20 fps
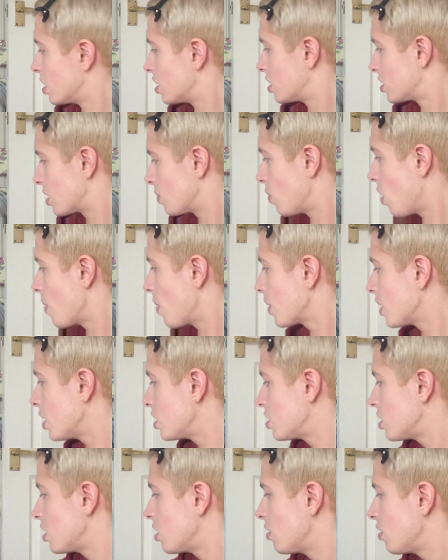So what I'm going
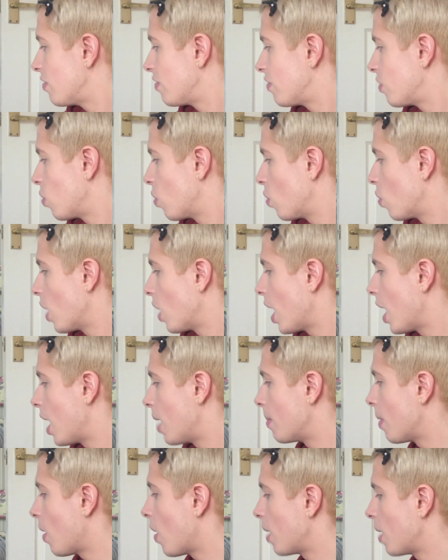to do for
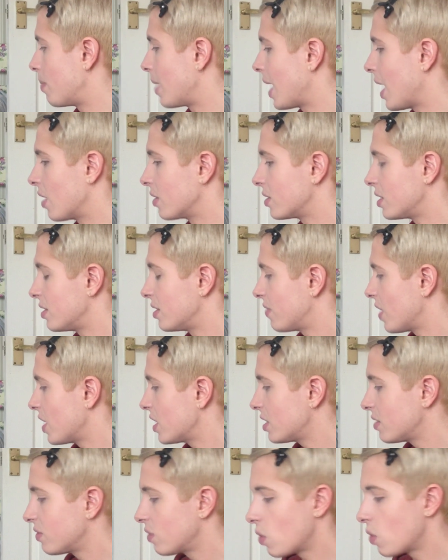eyebrows is,
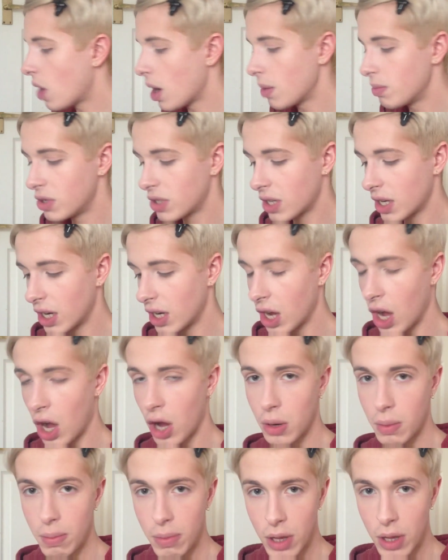first of all, I'm just going to
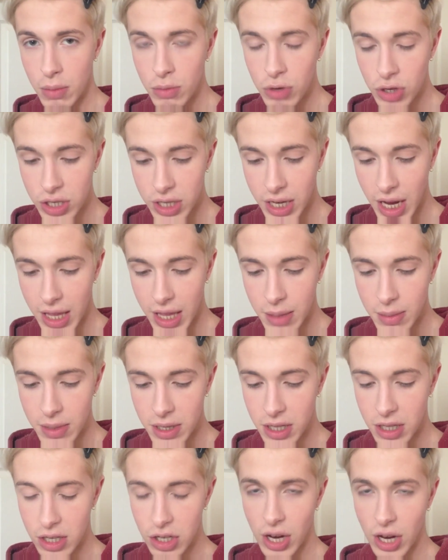comb them just to get them
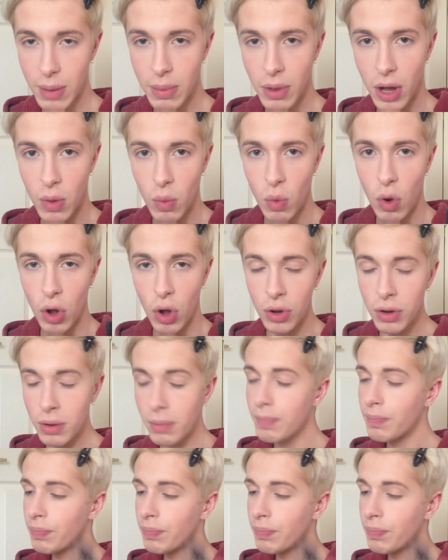into the shape that I want.